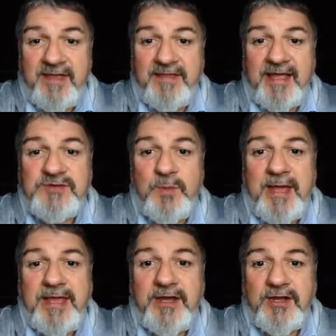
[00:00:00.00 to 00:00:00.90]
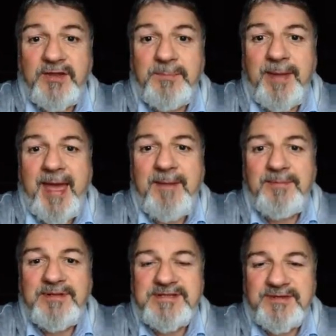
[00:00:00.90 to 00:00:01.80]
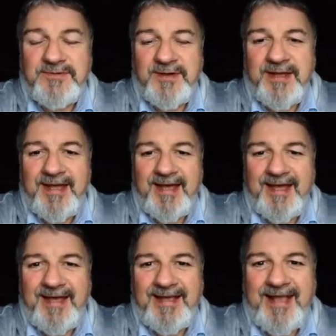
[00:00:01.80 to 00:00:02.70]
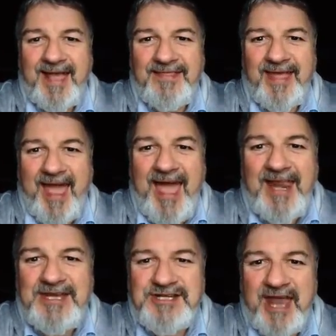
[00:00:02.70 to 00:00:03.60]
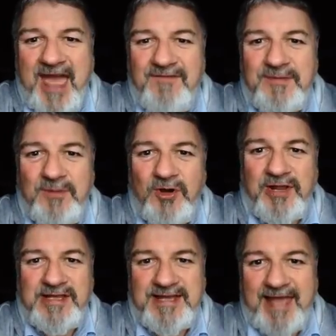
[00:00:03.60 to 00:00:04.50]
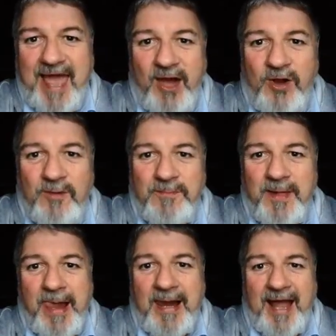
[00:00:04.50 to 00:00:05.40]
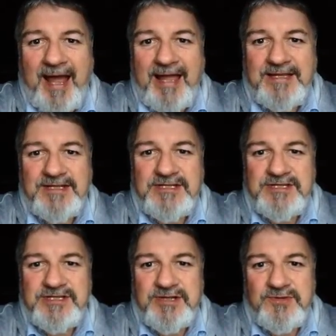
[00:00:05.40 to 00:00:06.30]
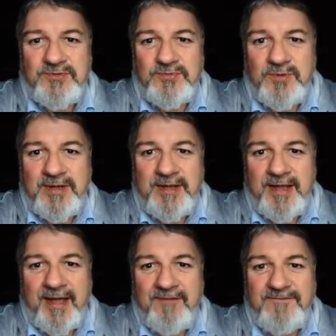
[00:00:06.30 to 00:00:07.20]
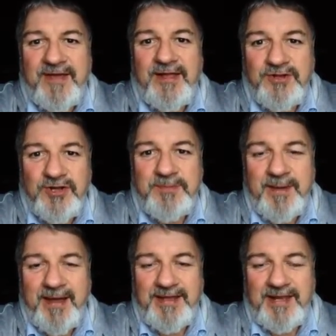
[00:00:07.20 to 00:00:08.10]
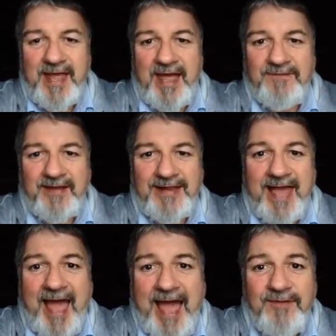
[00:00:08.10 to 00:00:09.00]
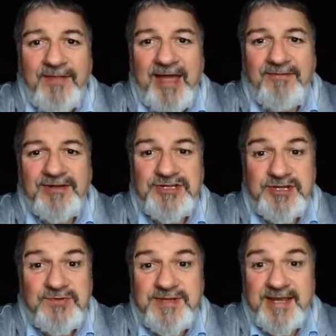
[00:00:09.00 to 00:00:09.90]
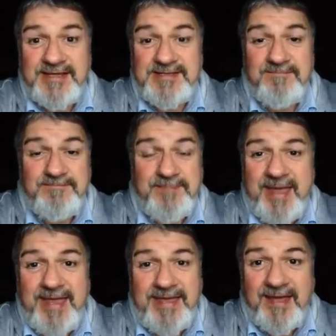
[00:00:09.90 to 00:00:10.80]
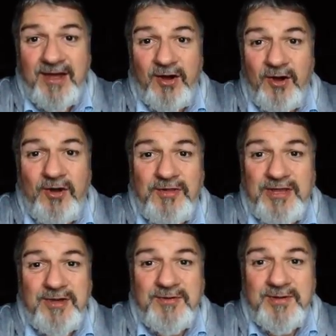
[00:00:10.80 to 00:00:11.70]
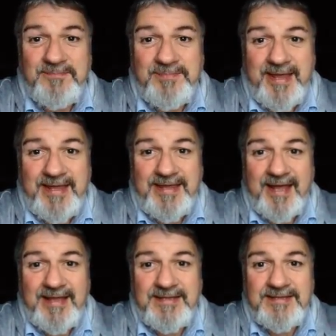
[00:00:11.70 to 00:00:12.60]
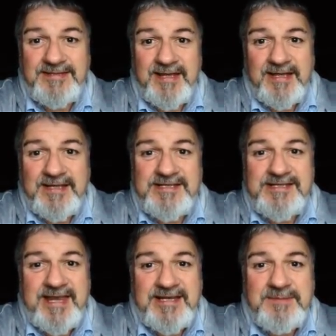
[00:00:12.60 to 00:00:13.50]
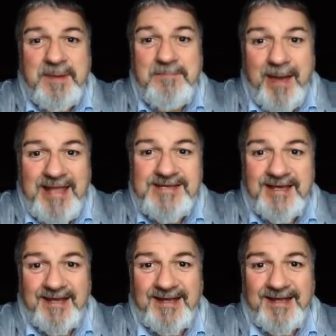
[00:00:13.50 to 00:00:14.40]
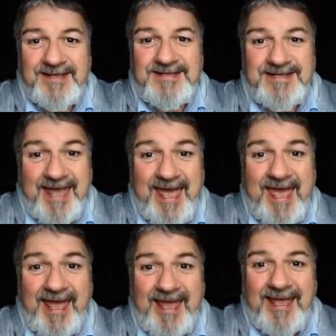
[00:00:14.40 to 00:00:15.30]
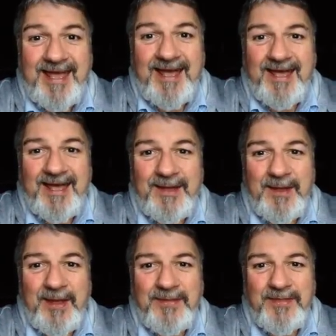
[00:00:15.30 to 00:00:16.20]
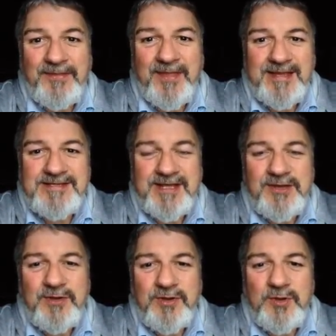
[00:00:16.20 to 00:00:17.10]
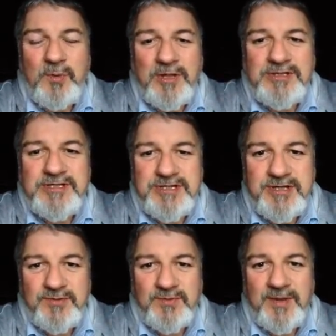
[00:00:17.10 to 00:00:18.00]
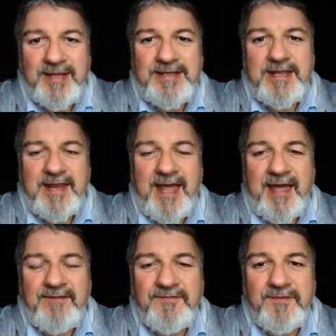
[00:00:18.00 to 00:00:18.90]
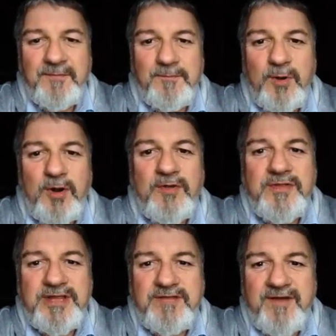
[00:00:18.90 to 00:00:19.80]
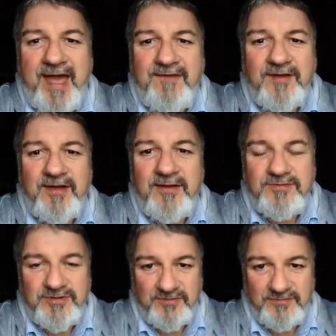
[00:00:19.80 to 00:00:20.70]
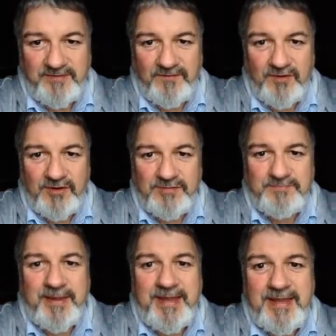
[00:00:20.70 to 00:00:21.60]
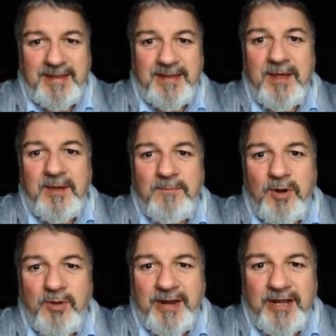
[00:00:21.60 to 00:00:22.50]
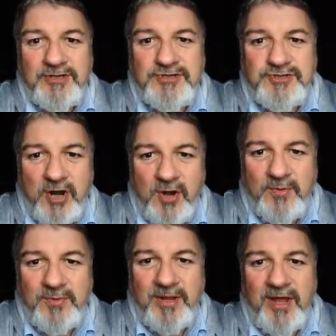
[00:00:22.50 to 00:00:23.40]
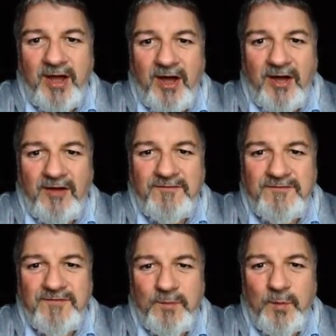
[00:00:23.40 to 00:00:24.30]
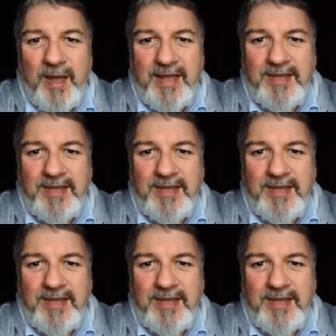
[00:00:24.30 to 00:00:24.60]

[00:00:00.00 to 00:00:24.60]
That's where you're going to be able to get the energy every morning to get up and to feel good about your life and get out there and do things and be all that you can be and seek to be better today at the things that you want to do in your life more than you've ever done before, being more in control of where